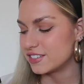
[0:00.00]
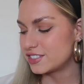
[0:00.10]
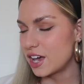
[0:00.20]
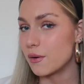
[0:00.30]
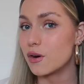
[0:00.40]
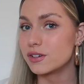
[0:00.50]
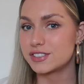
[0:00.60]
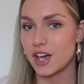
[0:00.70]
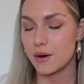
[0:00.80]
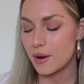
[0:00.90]
So
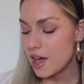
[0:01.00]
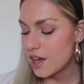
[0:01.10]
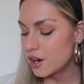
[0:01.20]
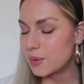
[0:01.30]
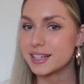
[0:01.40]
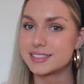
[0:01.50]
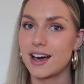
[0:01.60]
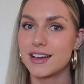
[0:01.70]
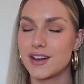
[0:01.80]
also, quick side